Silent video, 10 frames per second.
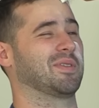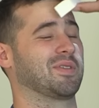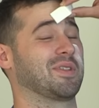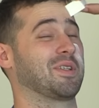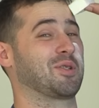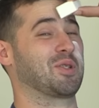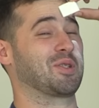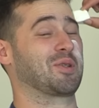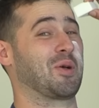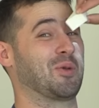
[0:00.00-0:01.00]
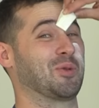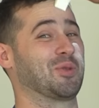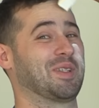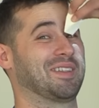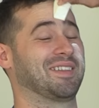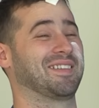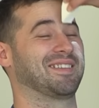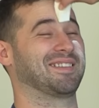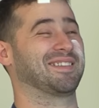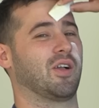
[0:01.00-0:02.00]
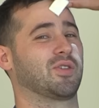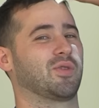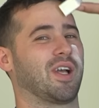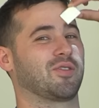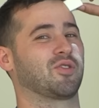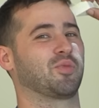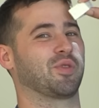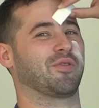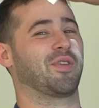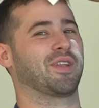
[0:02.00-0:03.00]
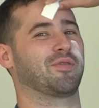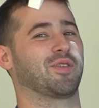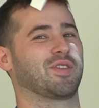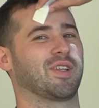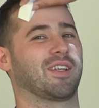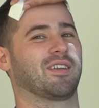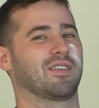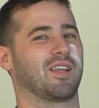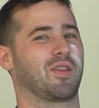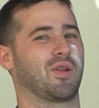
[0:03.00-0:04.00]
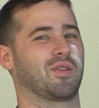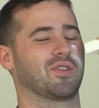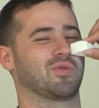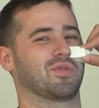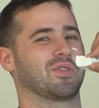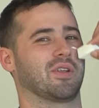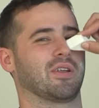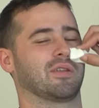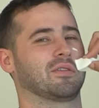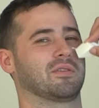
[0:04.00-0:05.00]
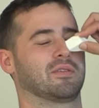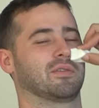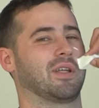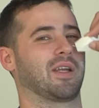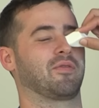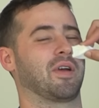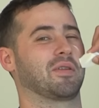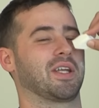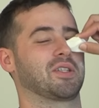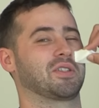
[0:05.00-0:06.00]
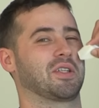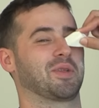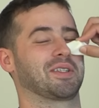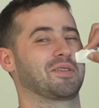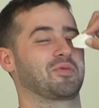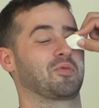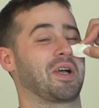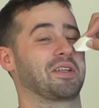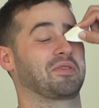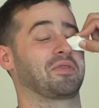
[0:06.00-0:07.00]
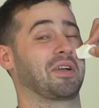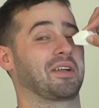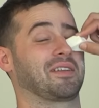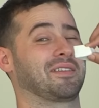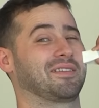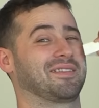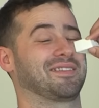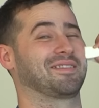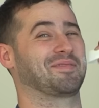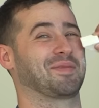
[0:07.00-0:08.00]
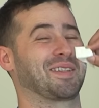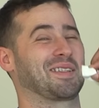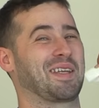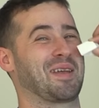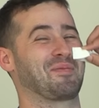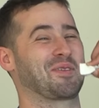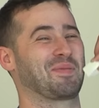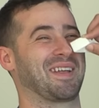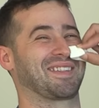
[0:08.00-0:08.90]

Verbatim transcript: this shit is cold. I also got super offended for a second because I thought this was uh, like foundation. I'm like, this is white as fuck. I'm like, damn, what is my